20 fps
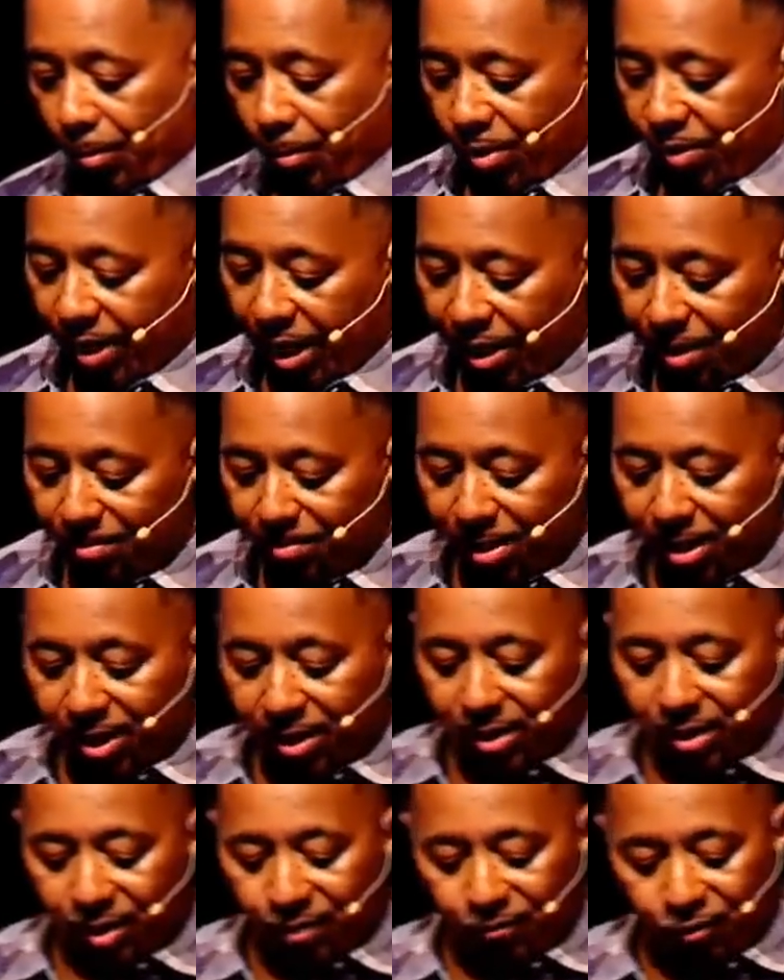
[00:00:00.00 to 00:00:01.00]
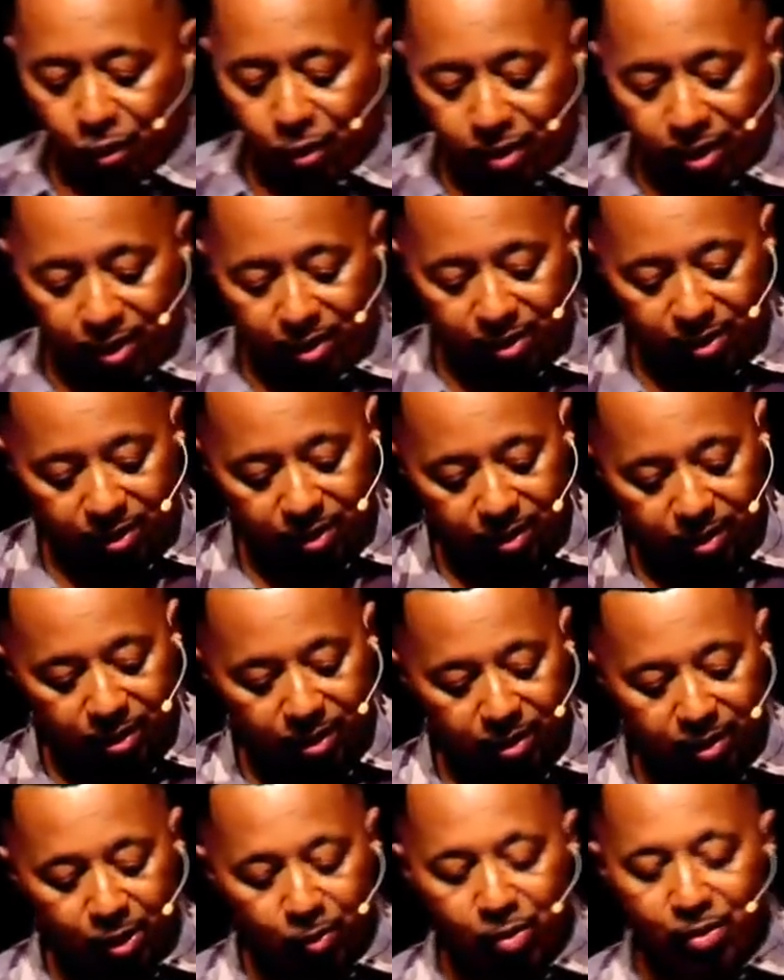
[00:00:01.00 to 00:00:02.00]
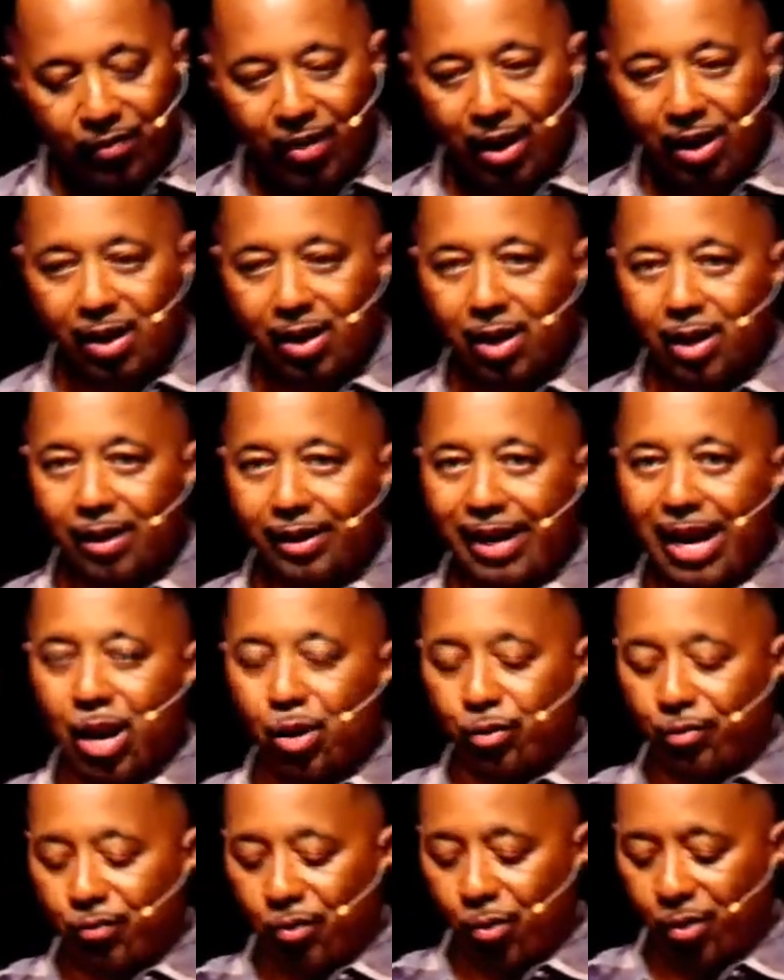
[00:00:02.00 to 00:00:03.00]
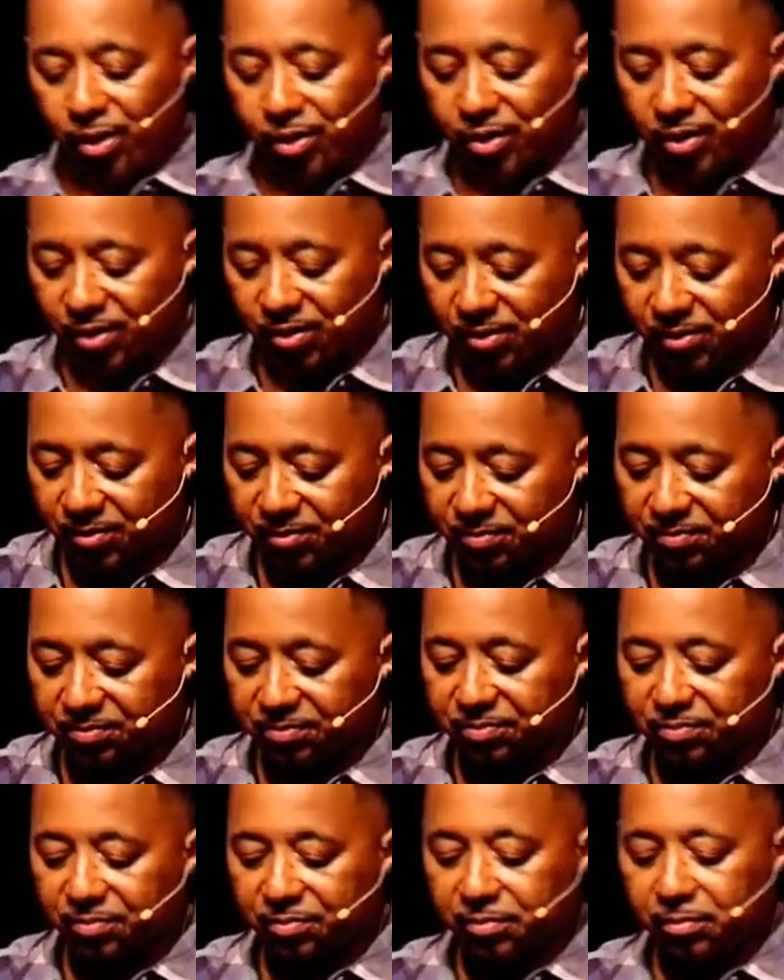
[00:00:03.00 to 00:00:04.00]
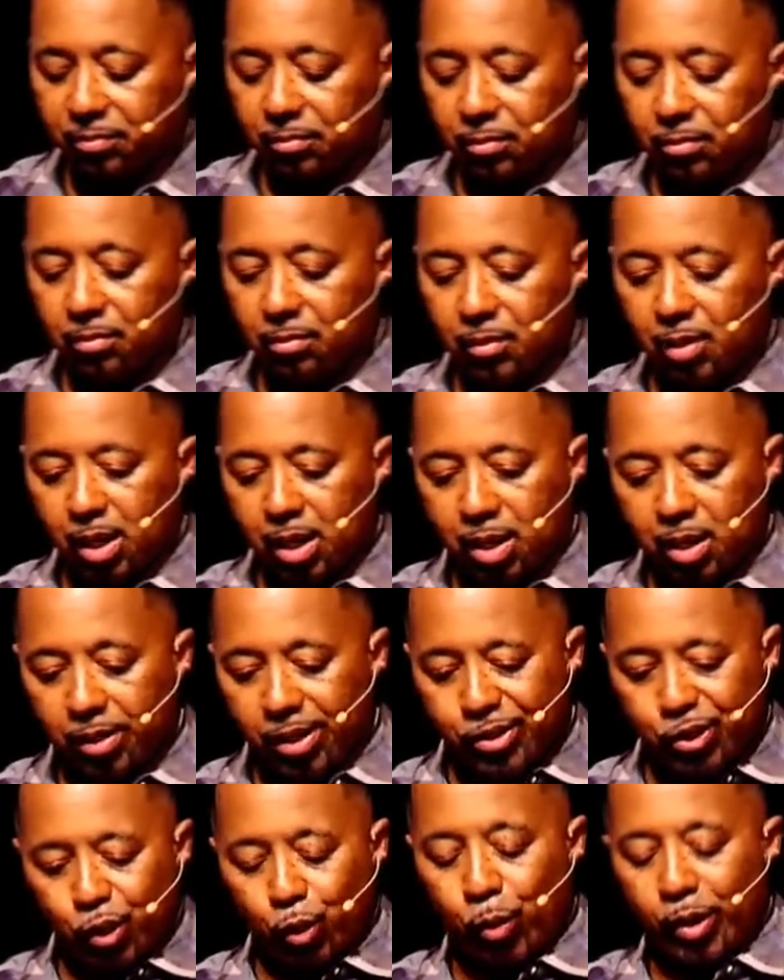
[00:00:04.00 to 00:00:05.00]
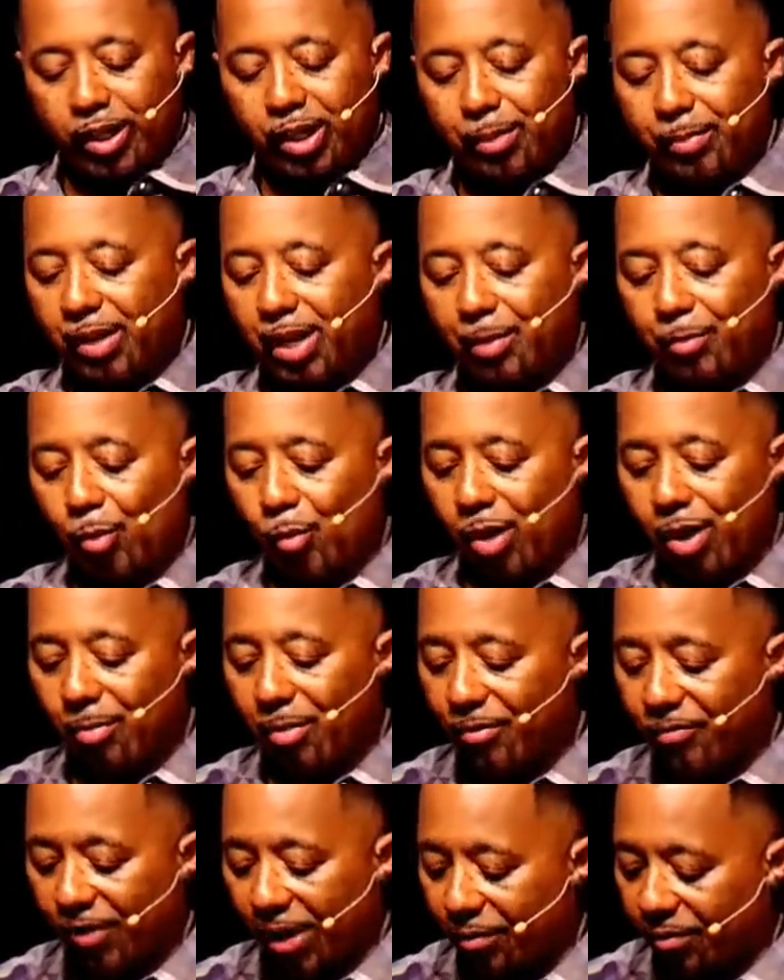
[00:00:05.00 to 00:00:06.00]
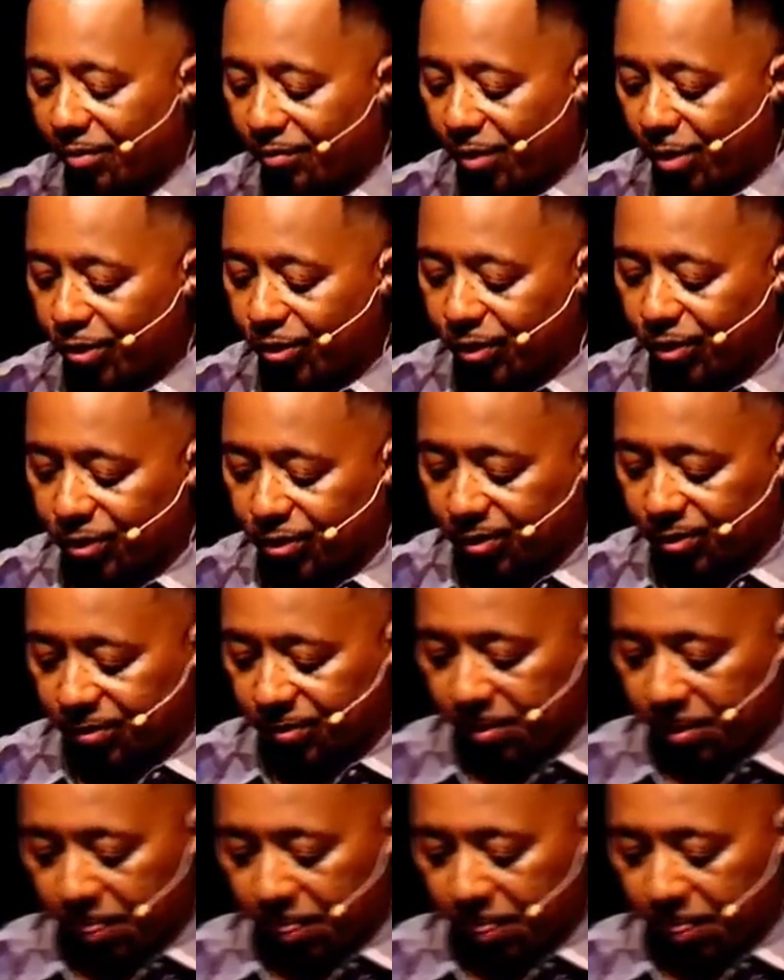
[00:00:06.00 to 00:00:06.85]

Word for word: We've got to admit it, avoid it, then we've got to account for it. This is quickly becoming one of my favorite verses.